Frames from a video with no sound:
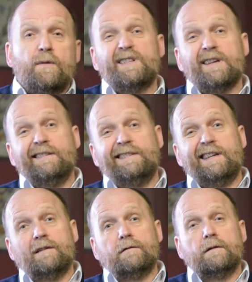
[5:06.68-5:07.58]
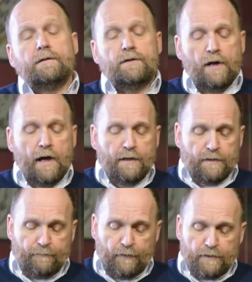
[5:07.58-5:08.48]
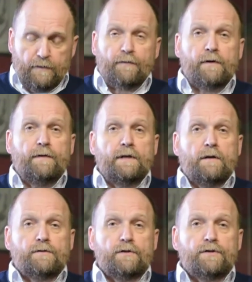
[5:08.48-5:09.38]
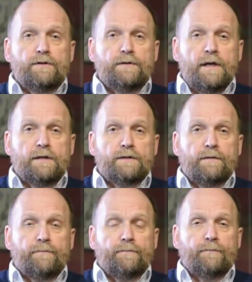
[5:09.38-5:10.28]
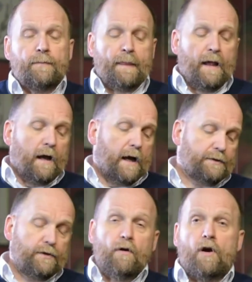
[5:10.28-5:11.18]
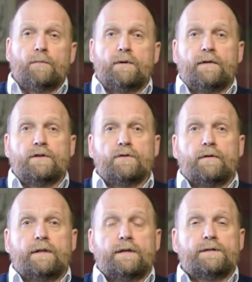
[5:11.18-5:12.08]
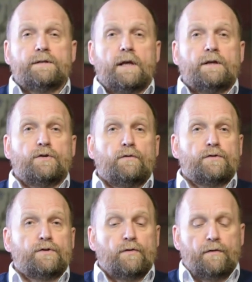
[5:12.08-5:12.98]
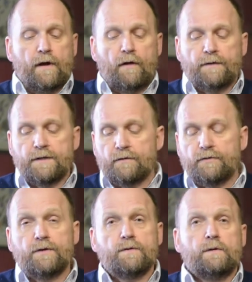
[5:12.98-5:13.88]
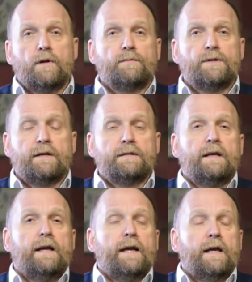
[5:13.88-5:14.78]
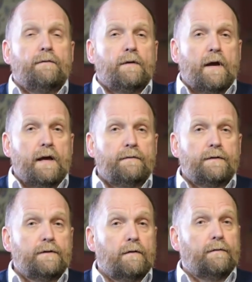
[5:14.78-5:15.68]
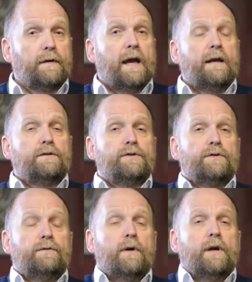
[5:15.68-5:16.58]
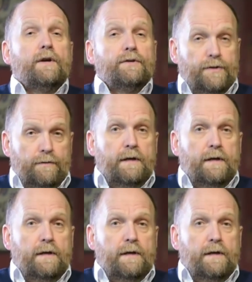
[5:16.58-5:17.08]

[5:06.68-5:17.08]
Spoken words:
it's ideal for a video such as this. I do hope you've enjoyed this short story on this unusual object. If you have, don't forget to tune